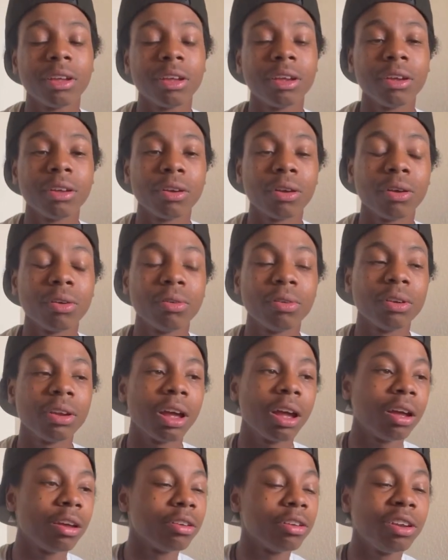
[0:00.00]
You know, you're
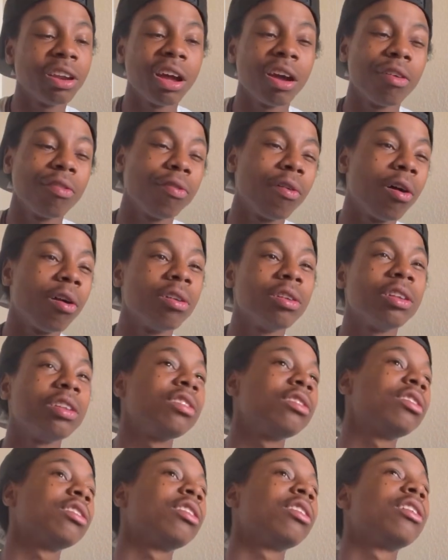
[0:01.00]
not you're not falling
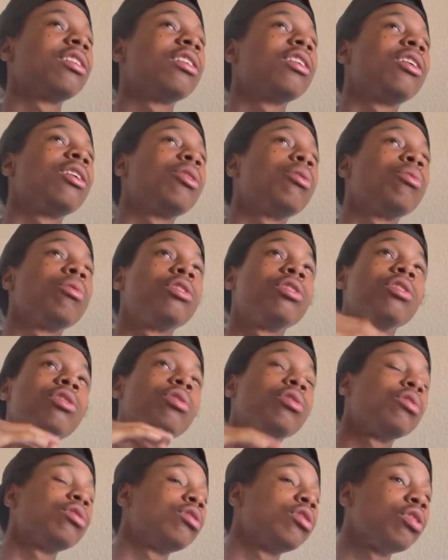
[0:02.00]
into the what
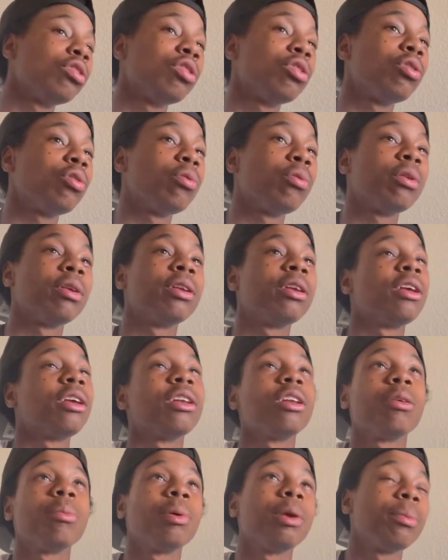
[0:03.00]
you used to do and
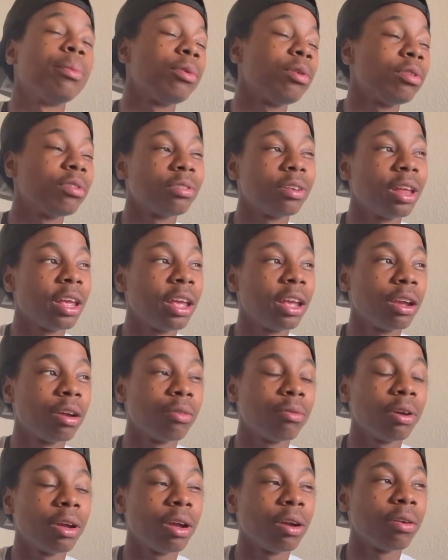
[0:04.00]
the people you used to hang
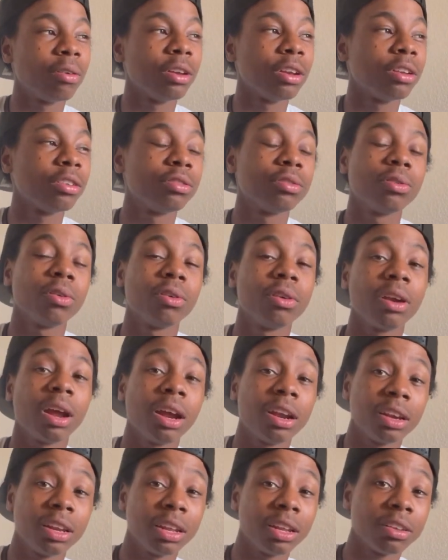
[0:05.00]
around and certain
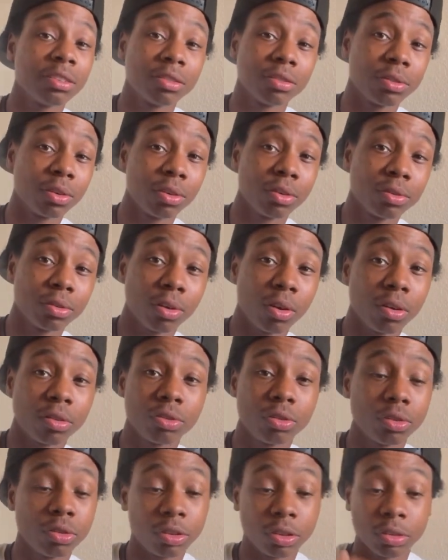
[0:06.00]
ideas, certain
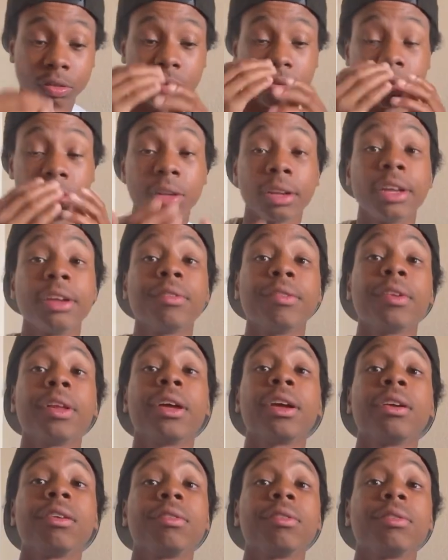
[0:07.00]
thoughts. You just live
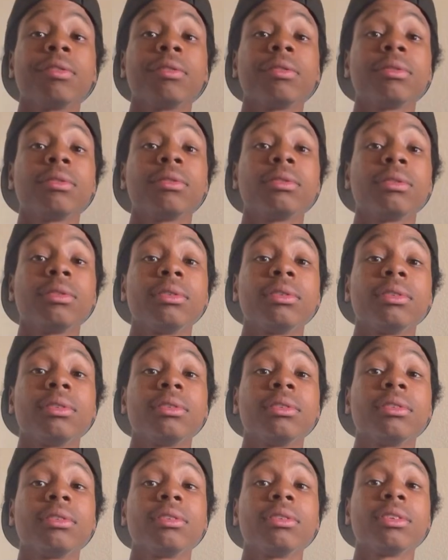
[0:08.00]
life.
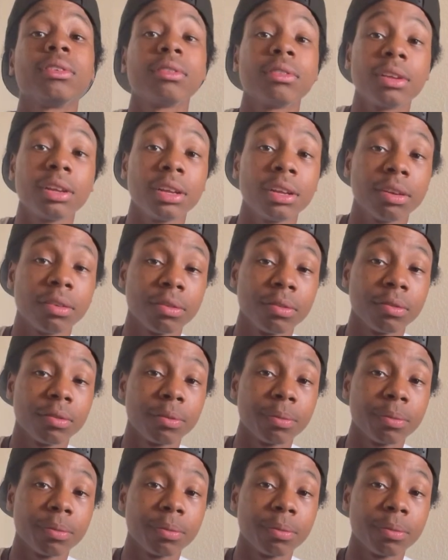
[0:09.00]
Just live.